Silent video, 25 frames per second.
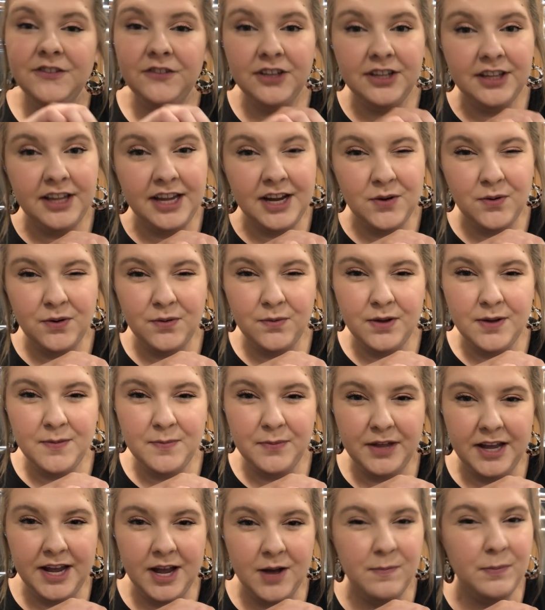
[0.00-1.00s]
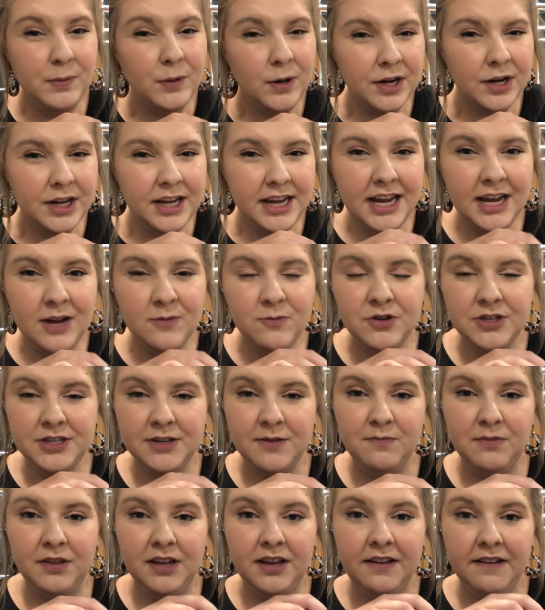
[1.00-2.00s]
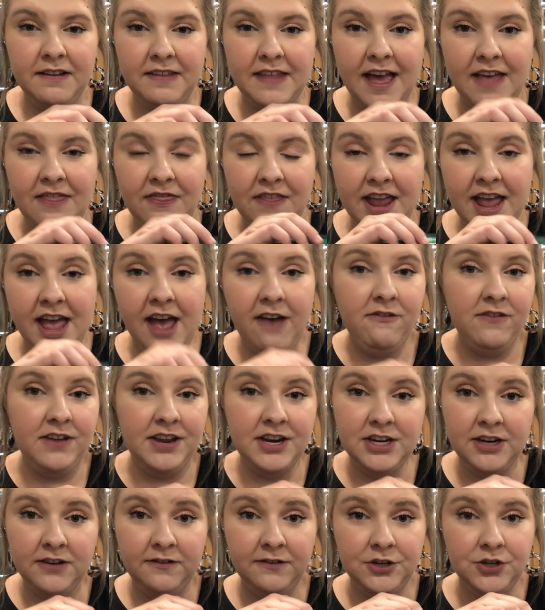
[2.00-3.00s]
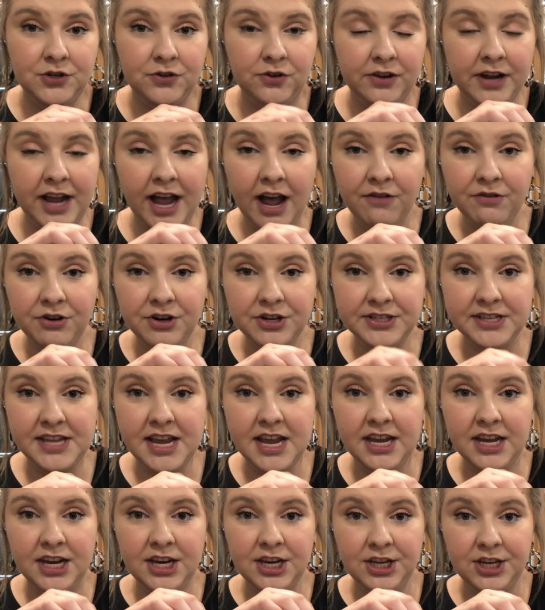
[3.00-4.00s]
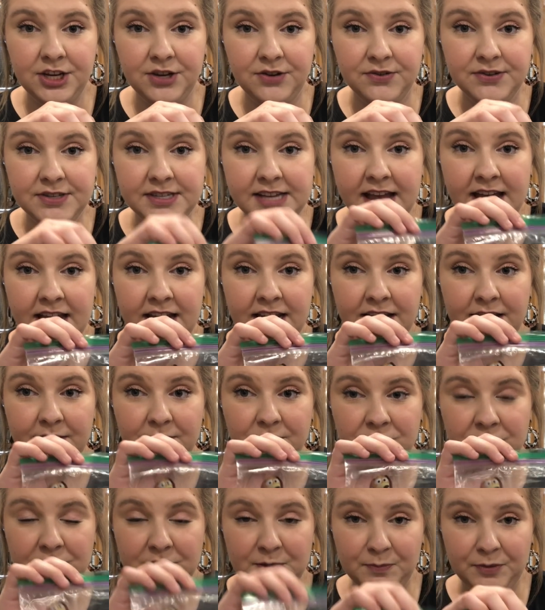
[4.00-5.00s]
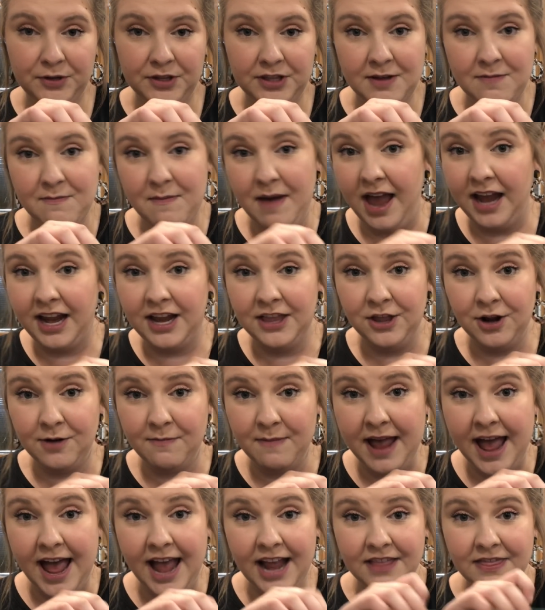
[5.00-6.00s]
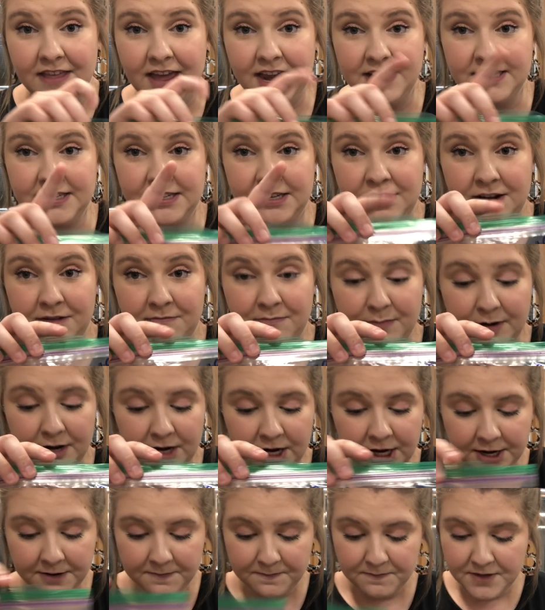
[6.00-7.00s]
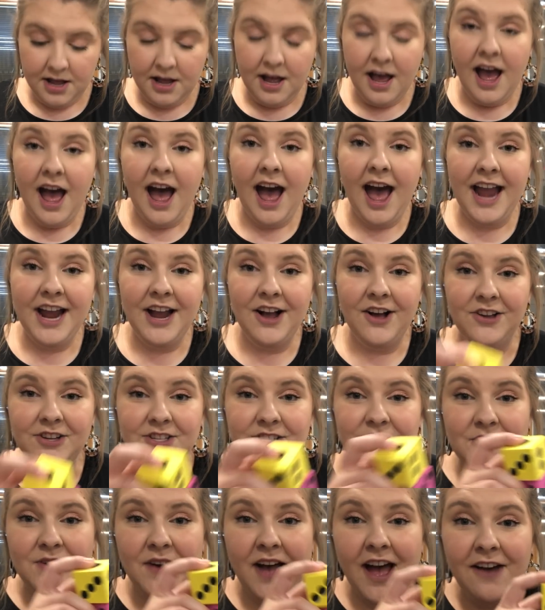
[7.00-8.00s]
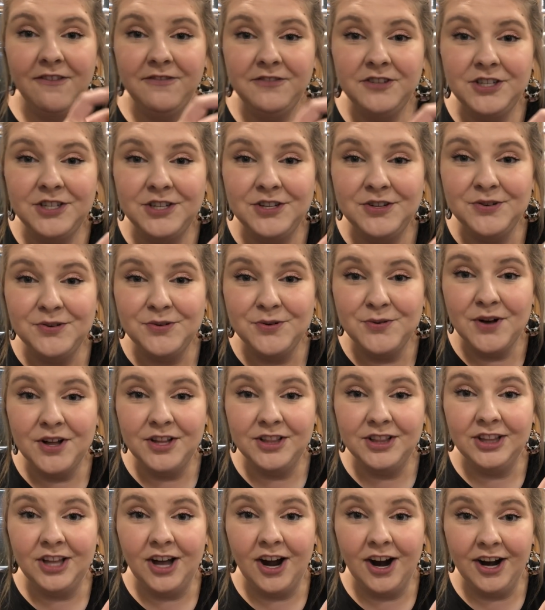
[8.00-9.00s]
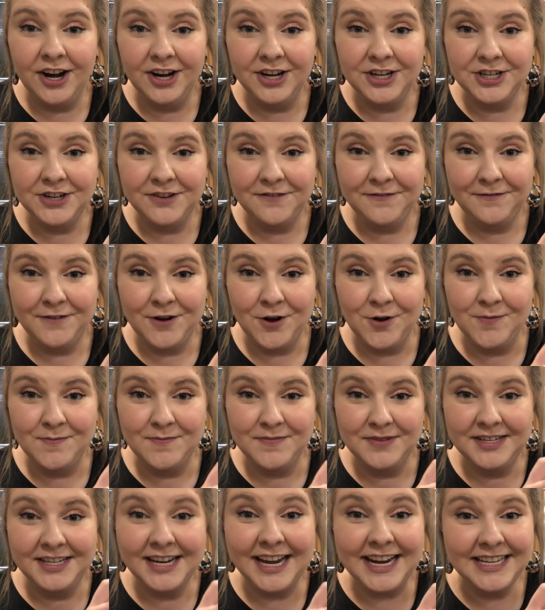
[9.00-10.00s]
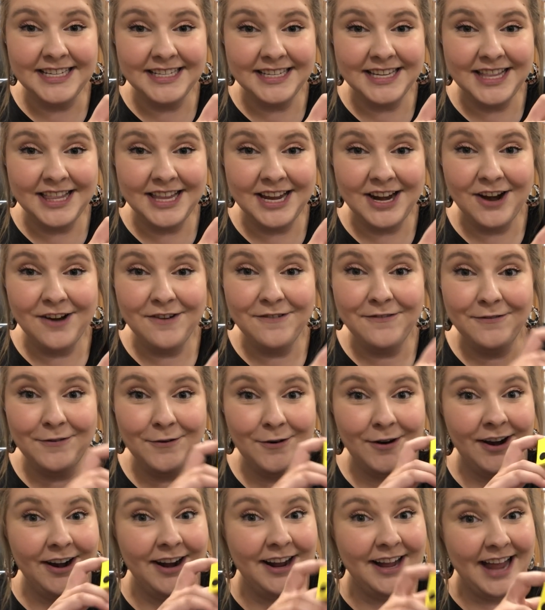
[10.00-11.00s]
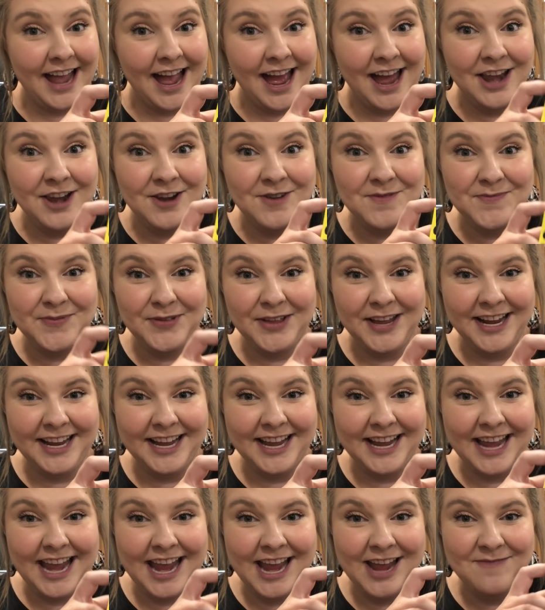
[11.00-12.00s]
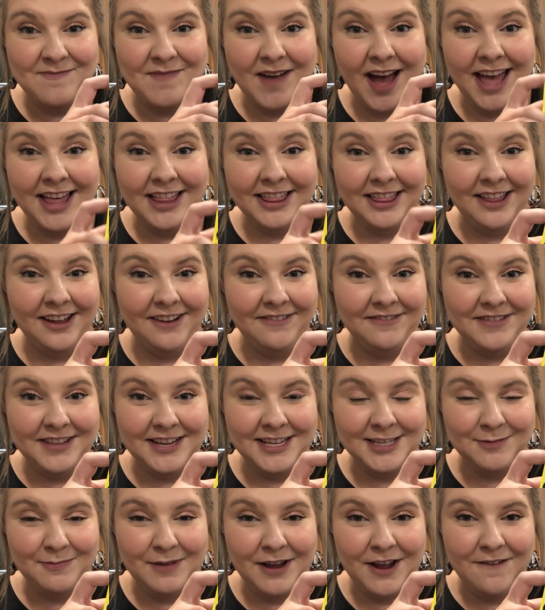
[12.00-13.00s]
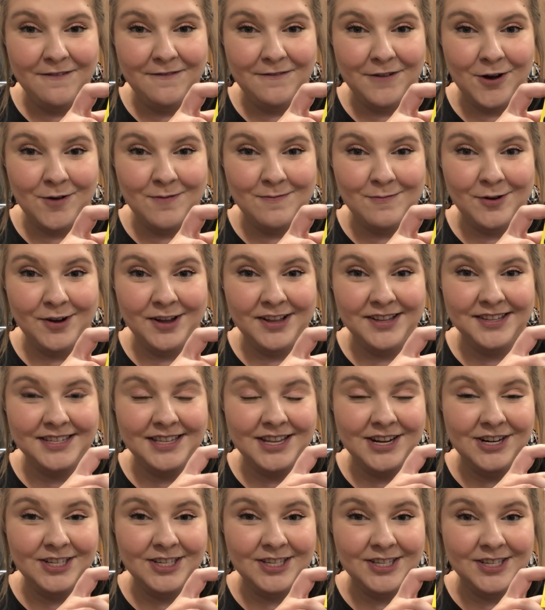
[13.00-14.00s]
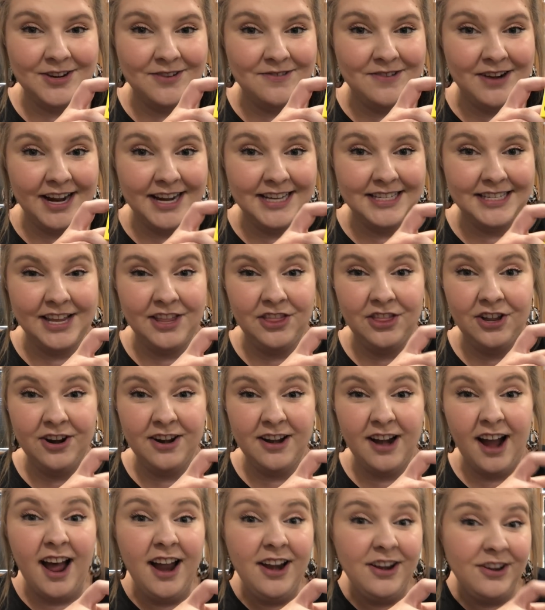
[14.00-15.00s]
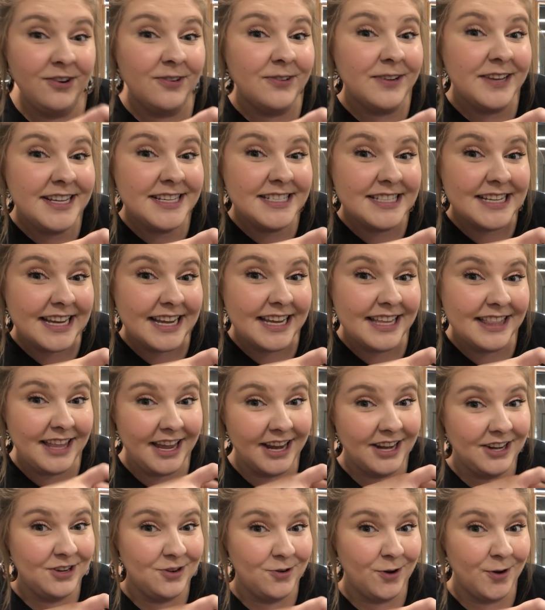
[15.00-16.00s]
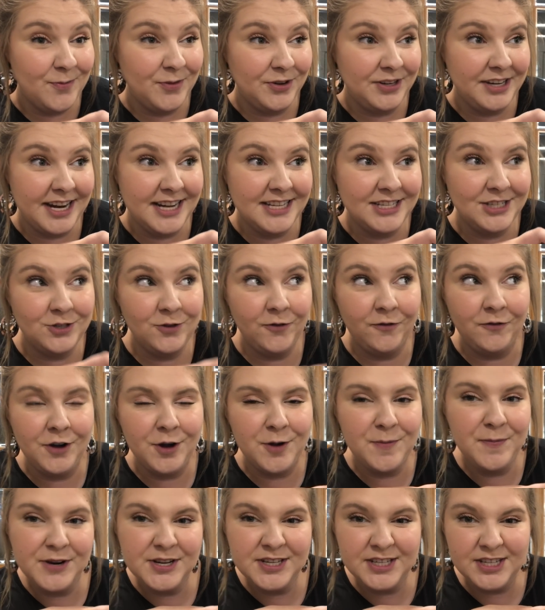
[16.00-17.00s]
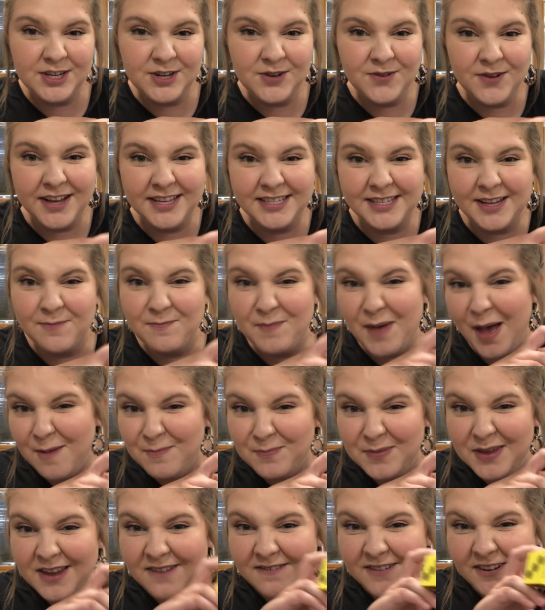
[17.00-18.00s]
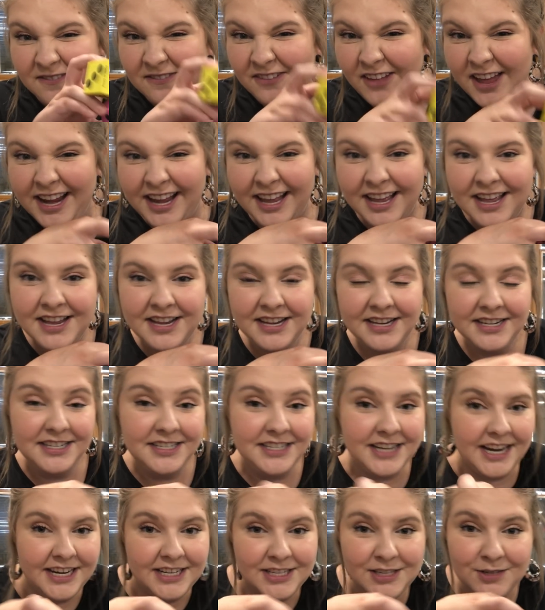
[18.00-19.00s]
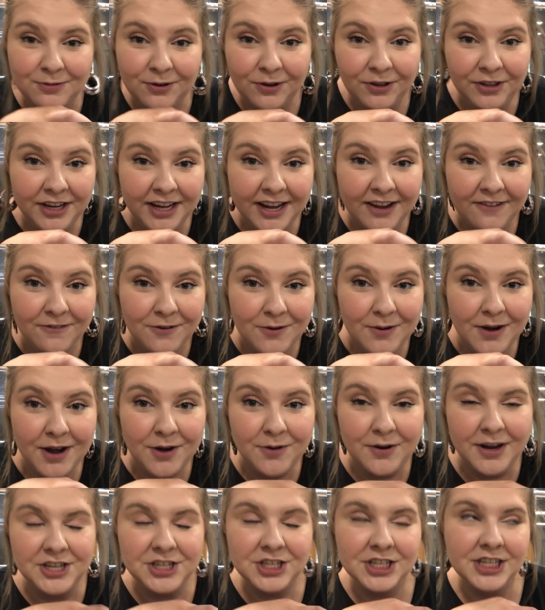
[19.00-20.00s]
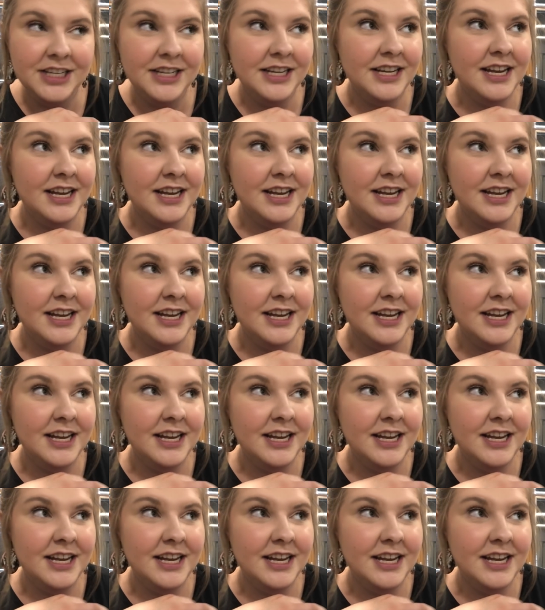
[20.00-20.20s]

for like when we play a board game or something like that, they have individual counters they can use and just put them back in their bag that is numbered. I also have 2 large foam dice in there for, again, playing a game. I love these big foam ones. They're so nice and they're not noisy like normal dice. So if you're a person who has a pet peeve of like dice rolling everywhere, which